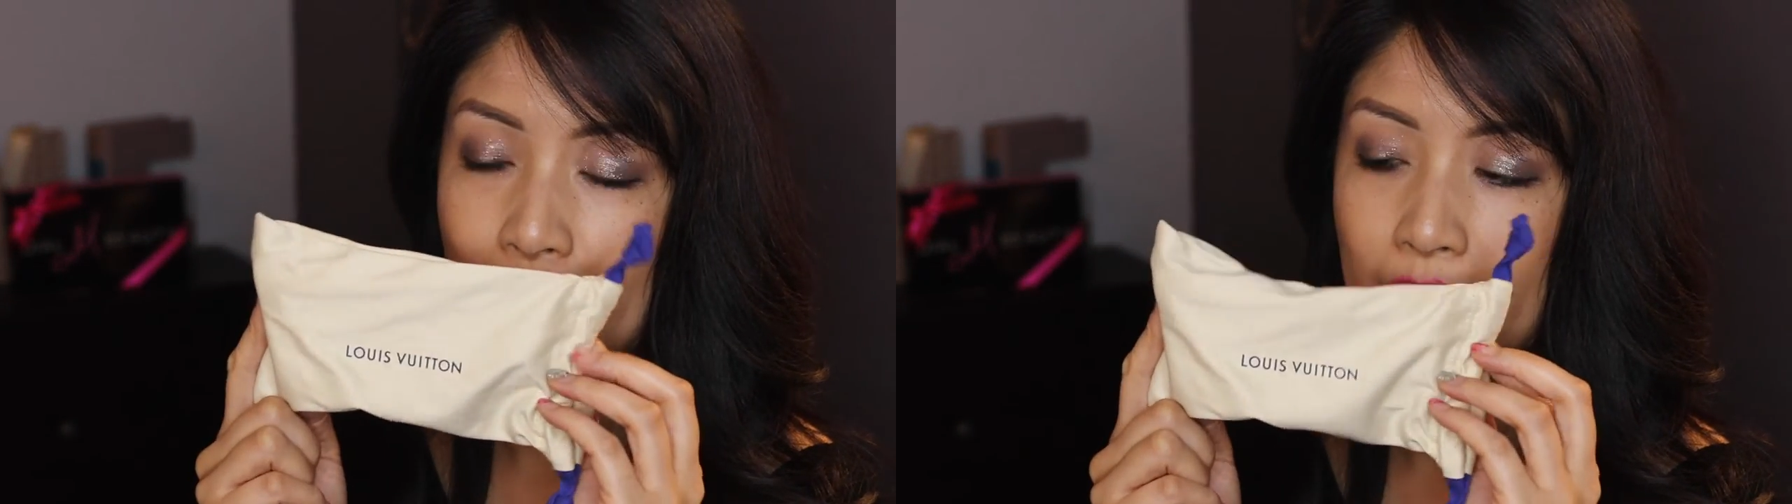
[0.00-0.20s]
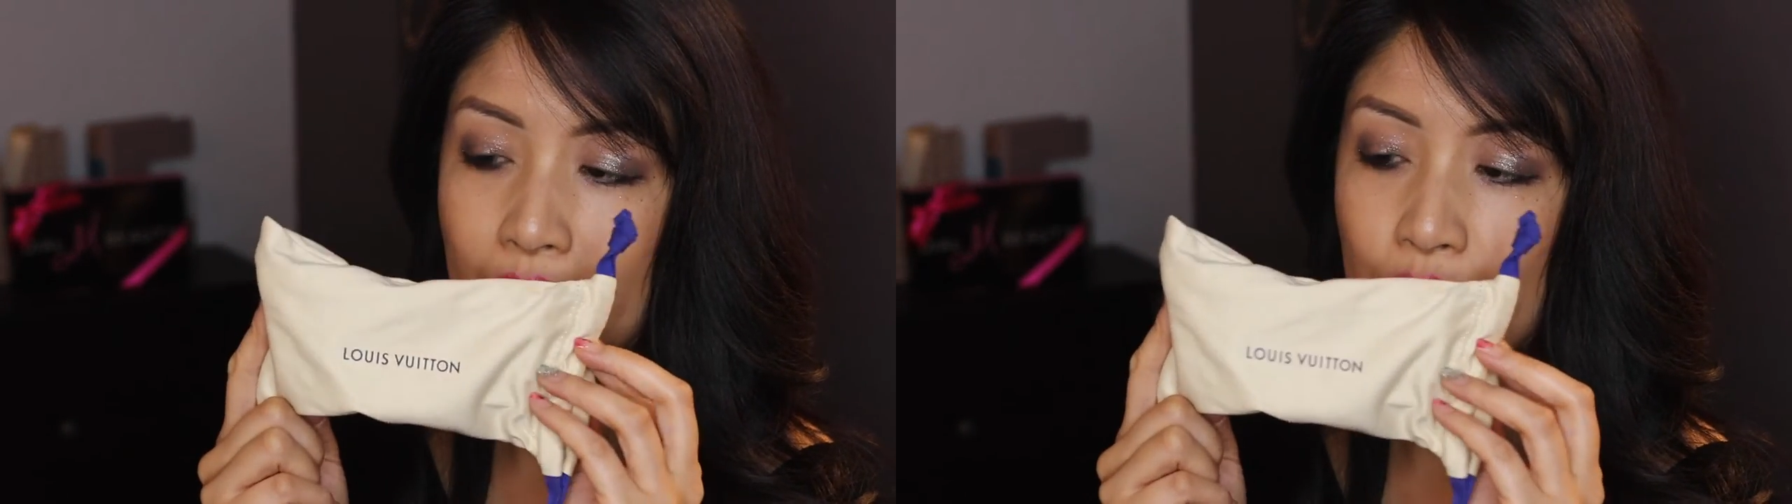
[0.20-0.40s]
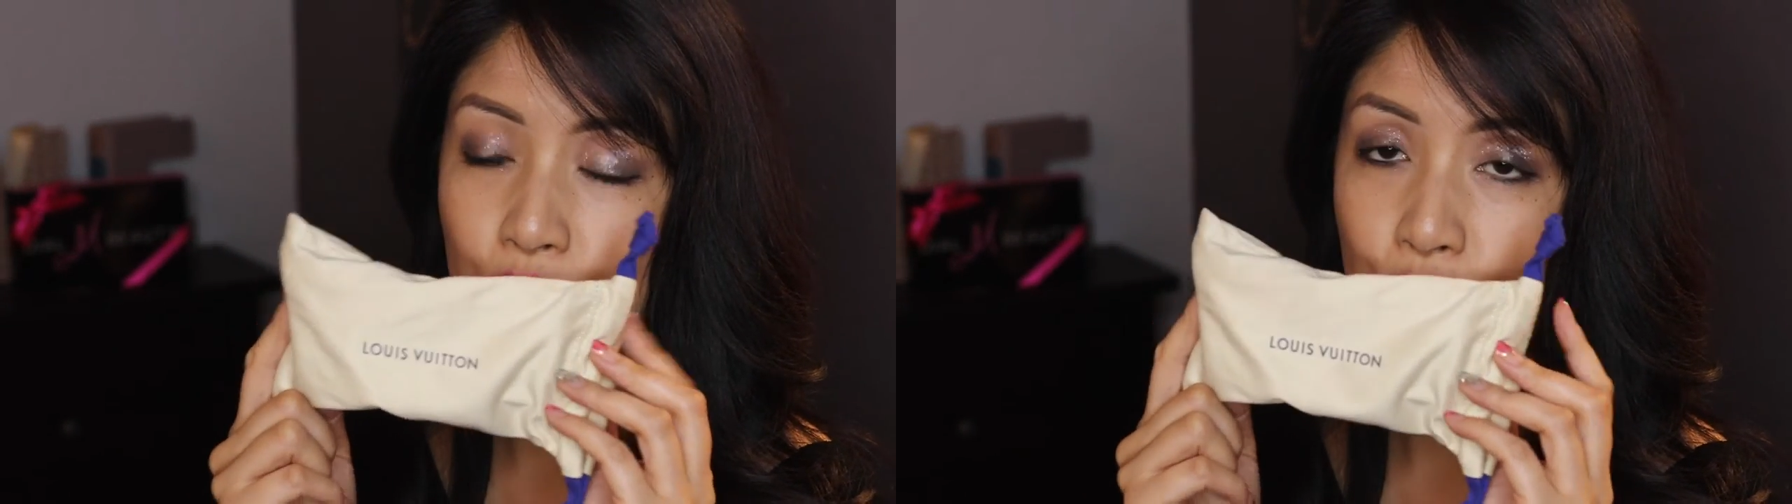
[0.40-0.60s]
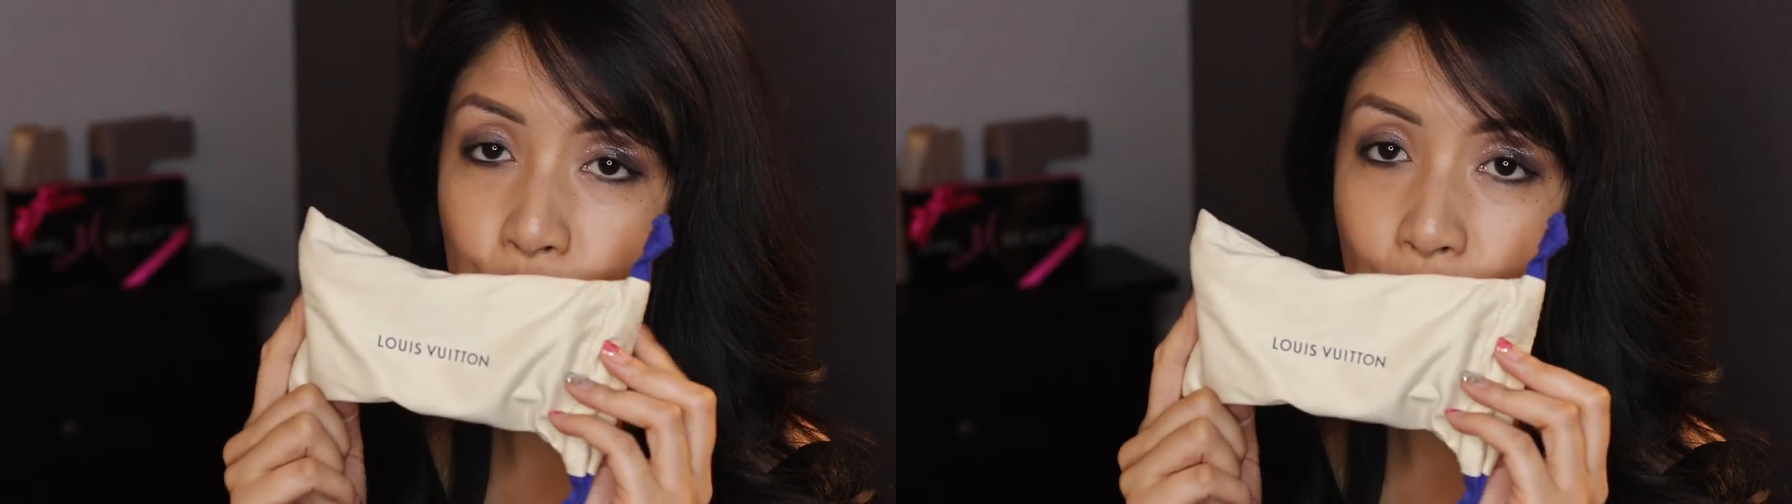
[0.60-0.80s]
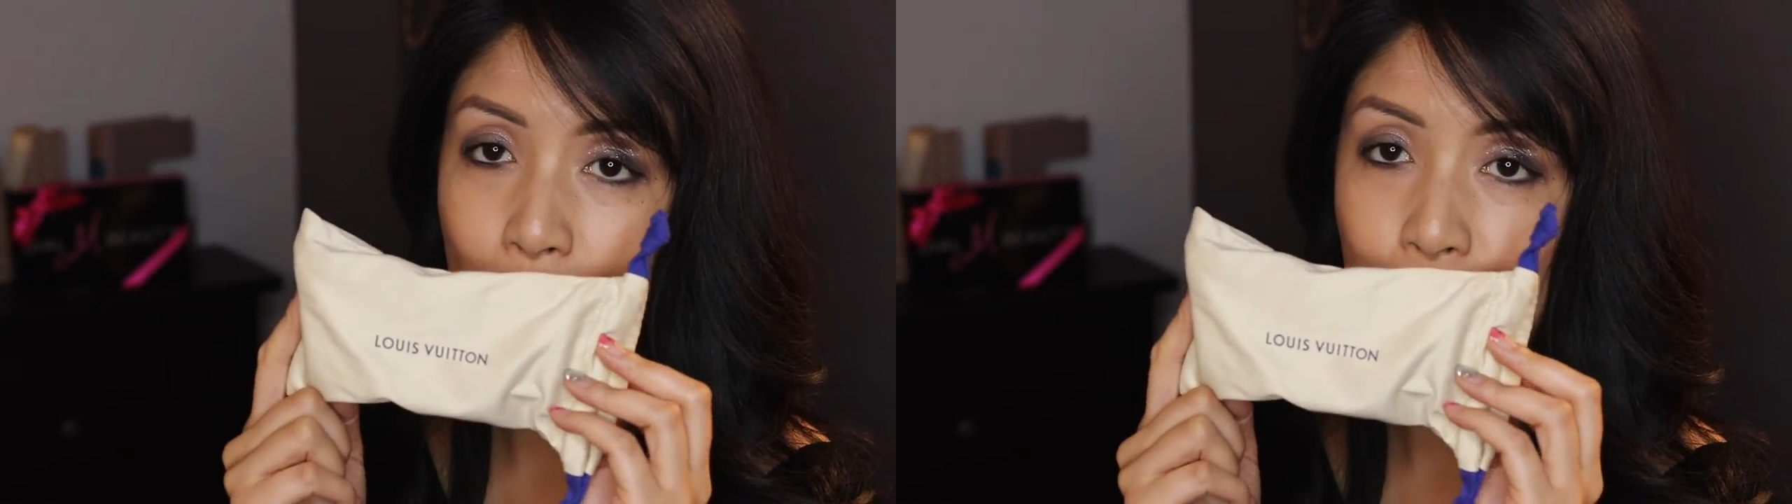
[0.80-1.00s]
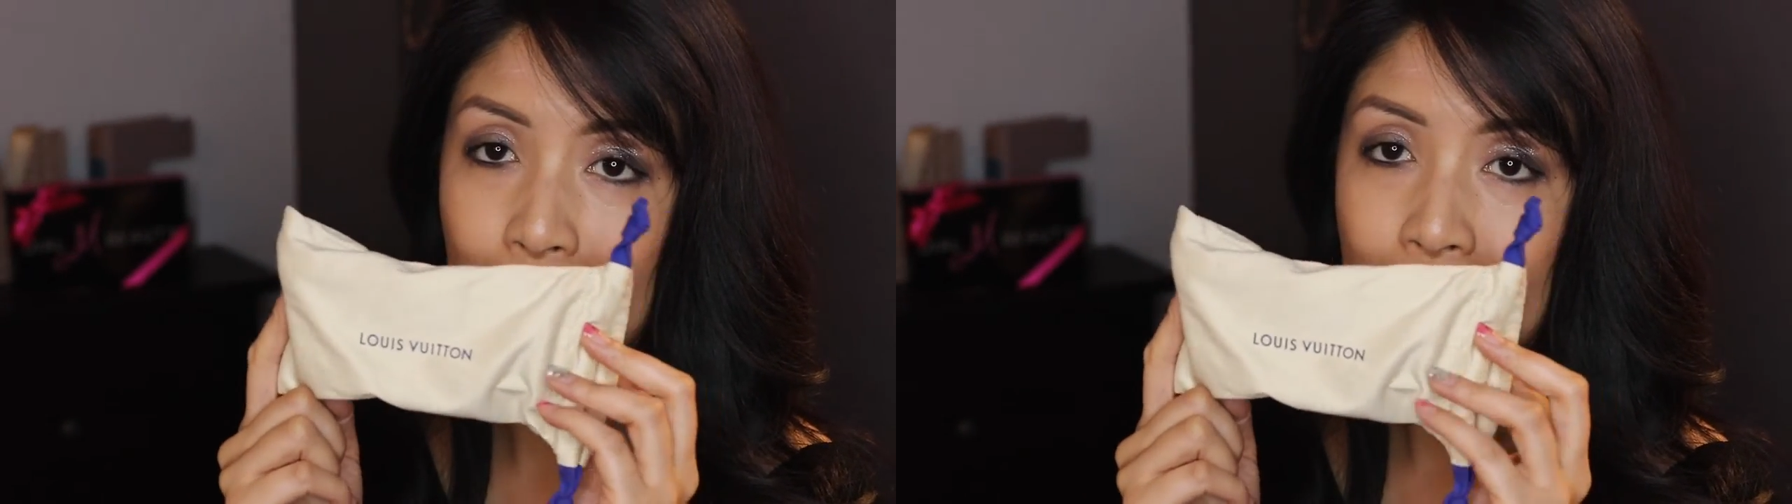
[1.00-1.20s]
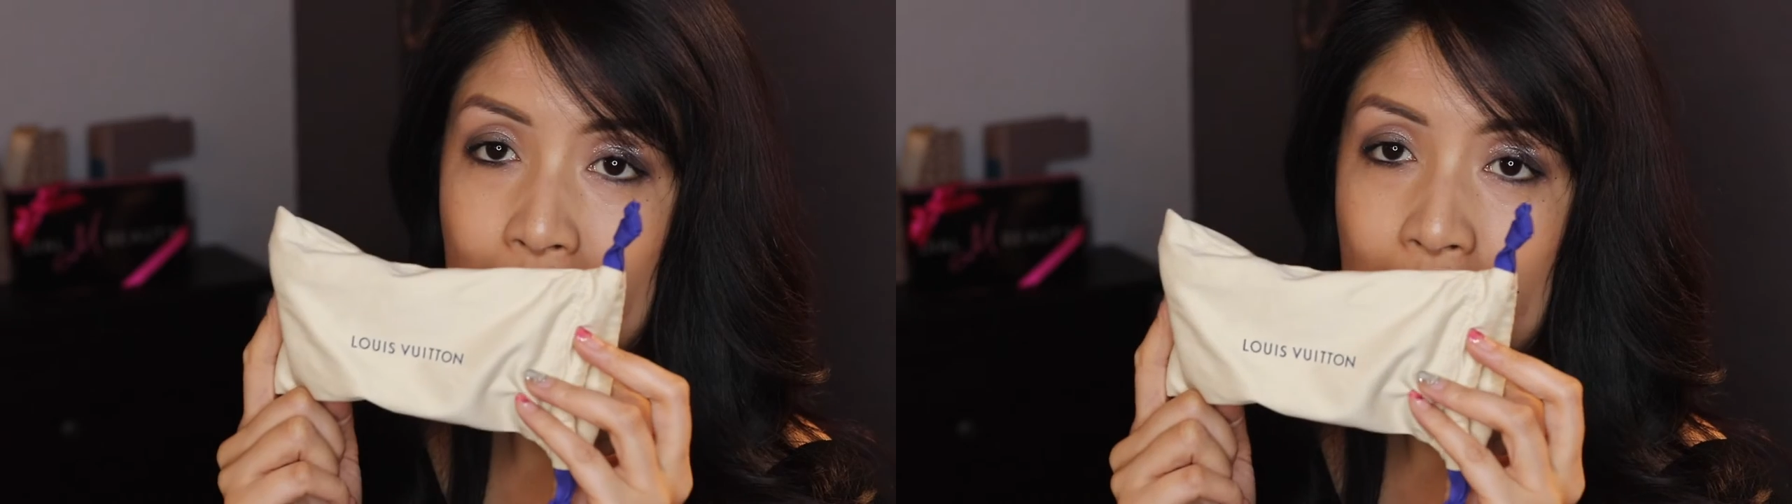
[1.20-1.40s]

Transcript: I can just drop